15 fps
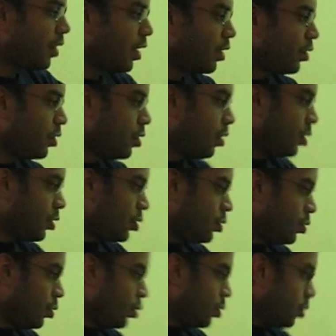then you're going
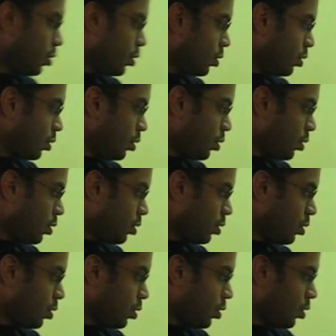to
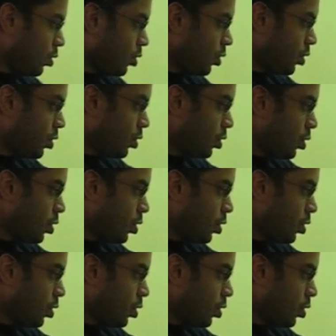just